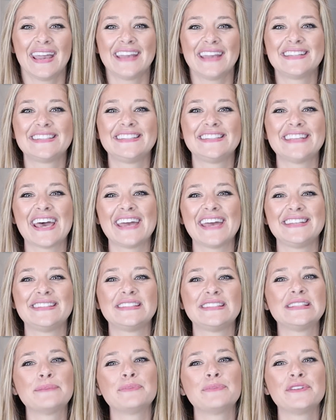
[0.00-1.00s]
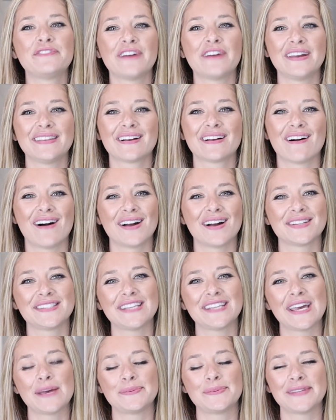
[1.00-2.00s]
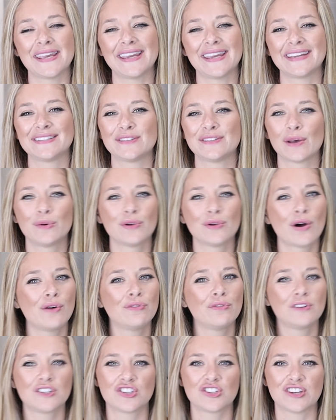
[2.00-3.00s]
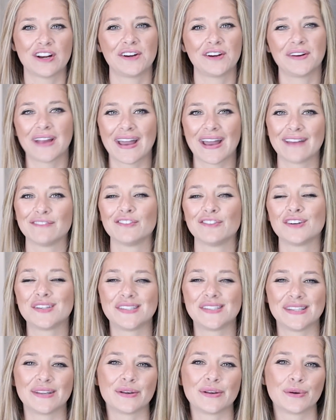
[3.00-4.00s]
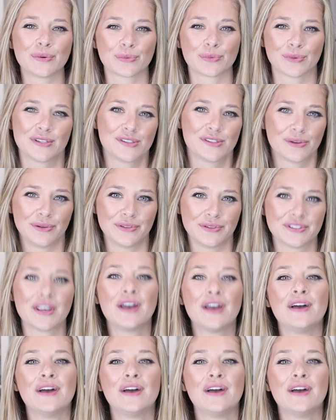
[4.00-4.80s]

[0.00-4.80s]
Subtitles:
Instead, simplify the concepts and don't overshare every single result